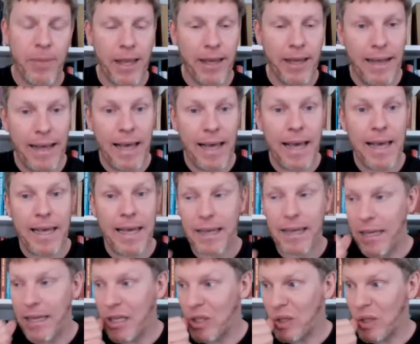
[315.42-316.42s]
And
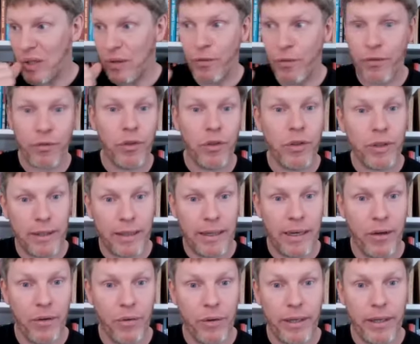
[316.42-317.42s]
A is the frontal
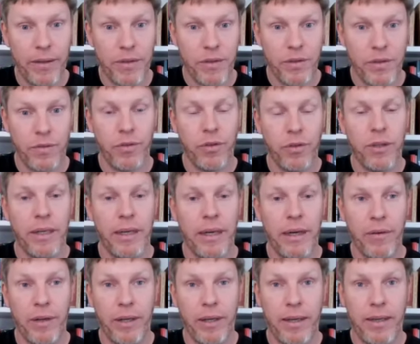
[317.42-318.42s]
area. So the frontal
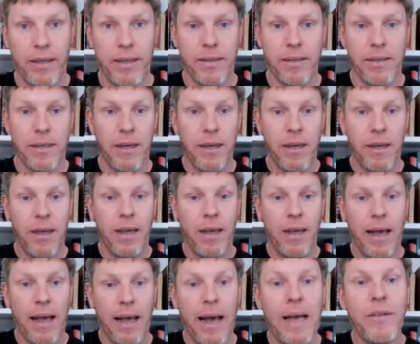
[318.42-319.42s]
area is,
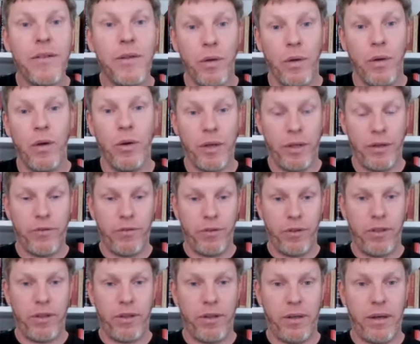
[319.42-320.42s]
as you look at the
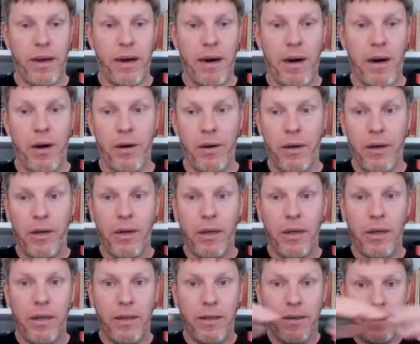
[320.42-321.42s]
front of the car,
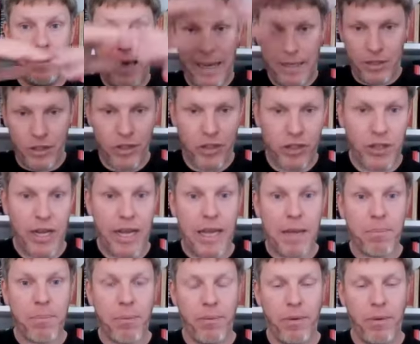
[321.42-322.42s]
that
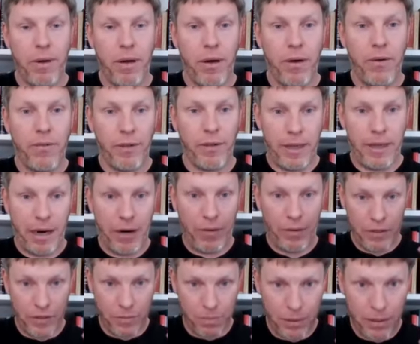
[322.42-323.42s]
shape of the car
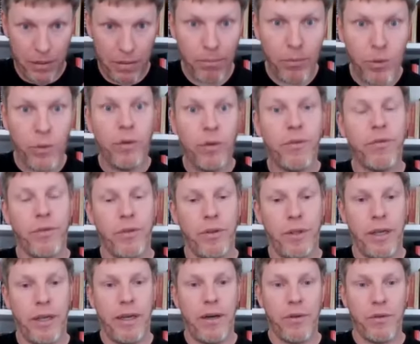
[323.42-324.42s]
is being moved through
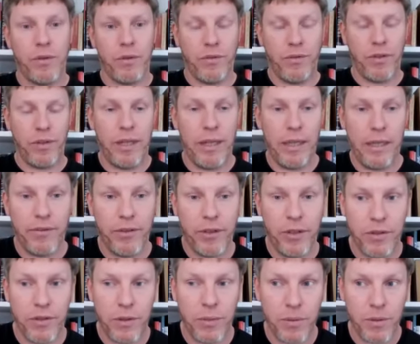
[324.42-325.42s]
the air. So if you think of it
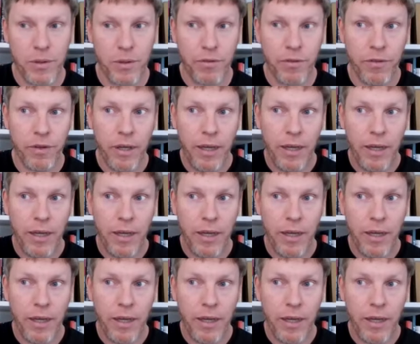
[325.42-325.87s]
in terms of,